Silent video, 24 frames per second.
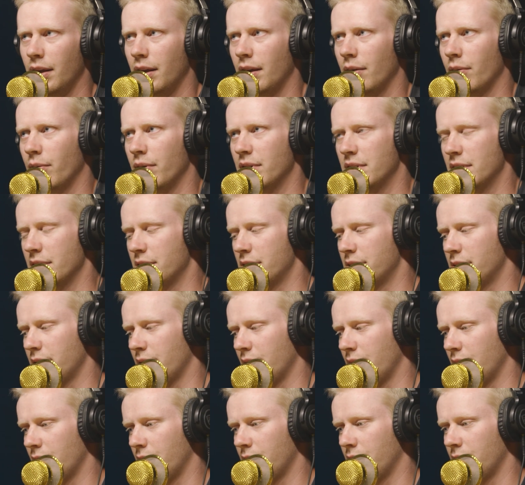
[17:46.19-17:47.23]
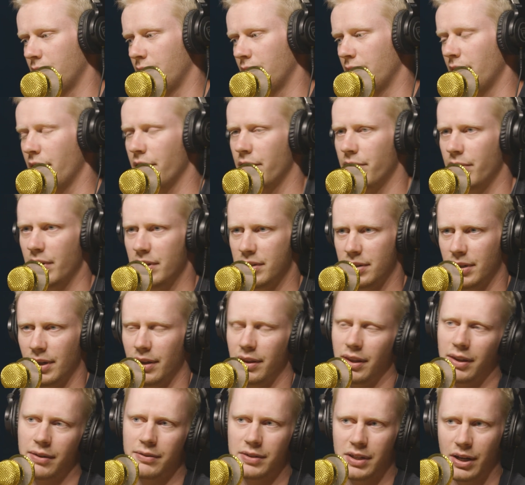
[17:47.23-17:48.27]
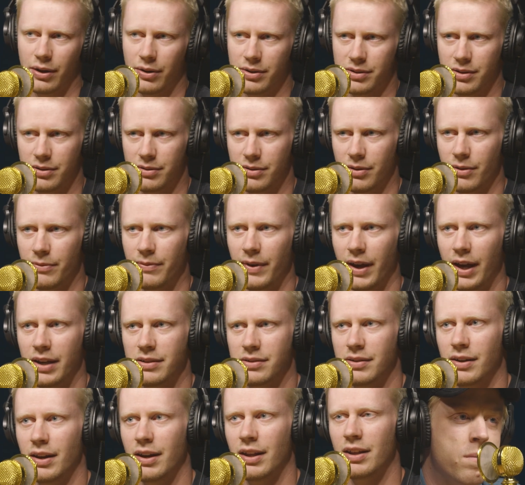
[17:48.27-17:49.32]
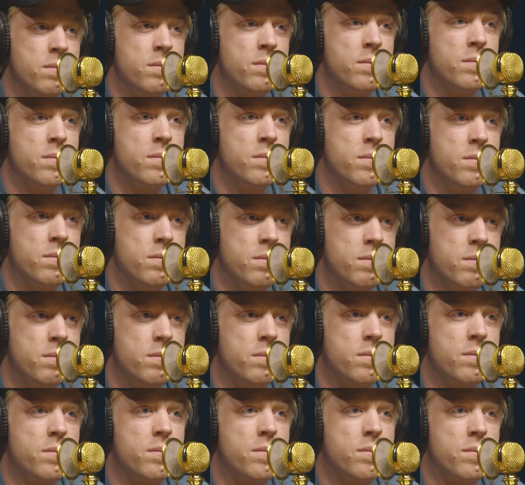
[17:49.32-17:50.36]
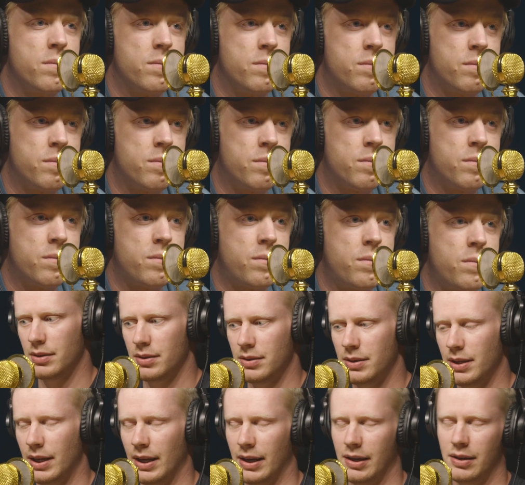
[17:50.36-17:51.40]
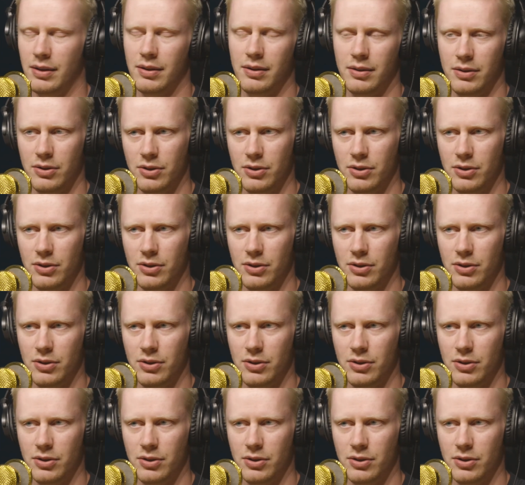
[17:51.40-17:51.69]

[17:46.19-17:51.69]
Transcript: which is another reason I think showers are so fascinating, is because some people take